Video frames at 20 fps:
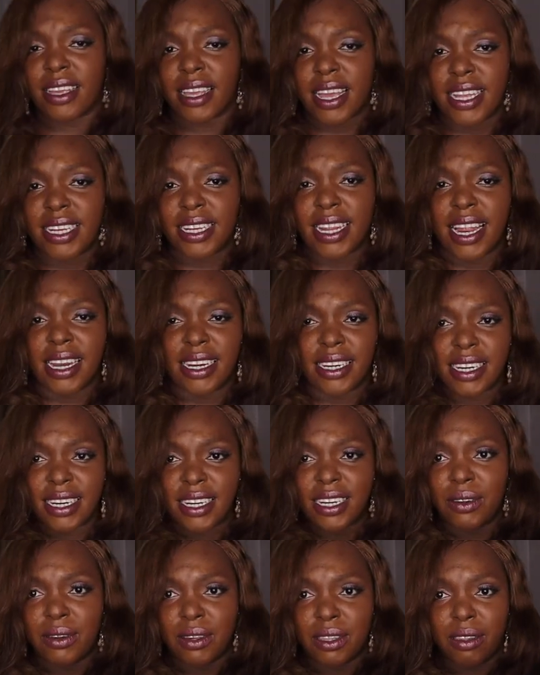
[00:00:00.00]
get
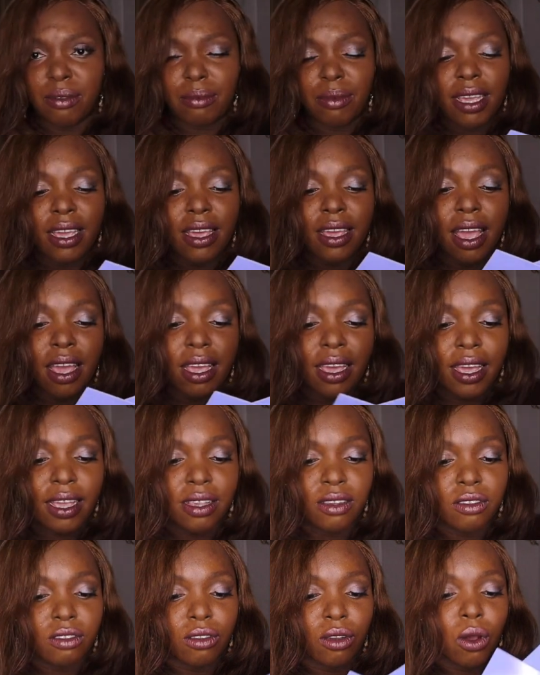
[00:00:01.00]
ready with me, I
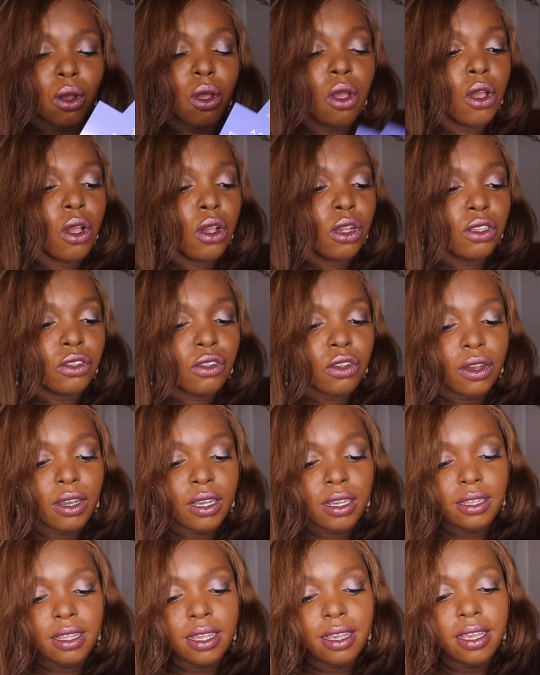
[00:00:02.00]
guess.
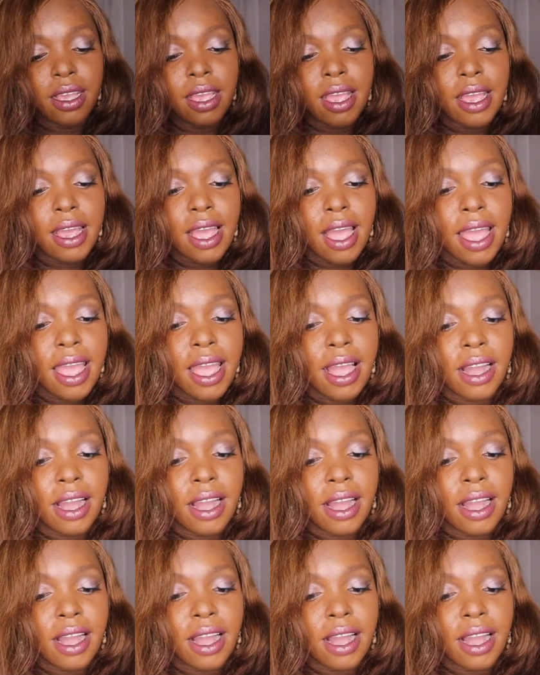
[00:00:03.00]
So I